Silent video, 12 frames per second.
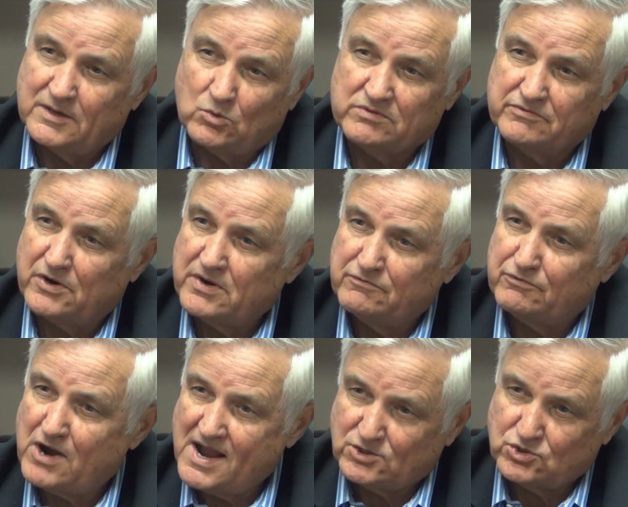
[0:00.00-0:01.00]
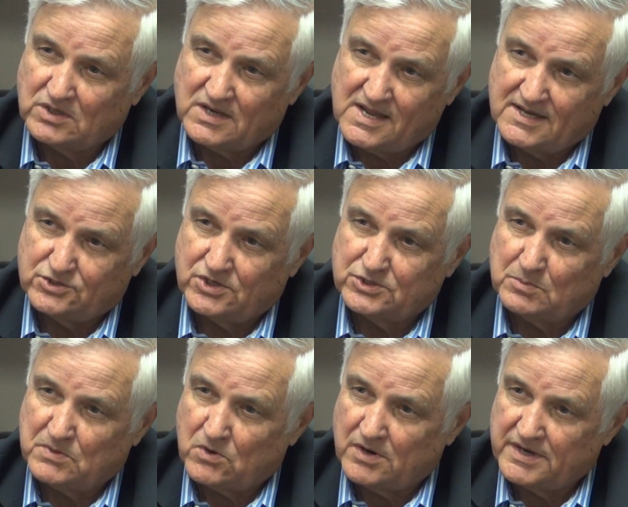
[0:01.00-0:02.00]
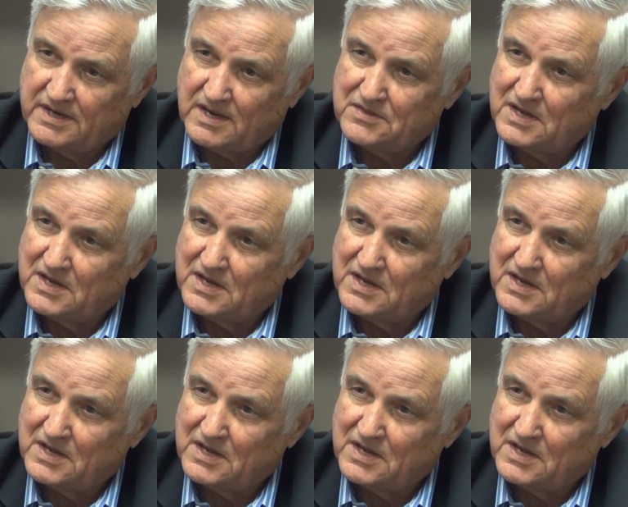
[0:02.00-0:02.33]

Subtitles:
I think we're very fractionalized as a party.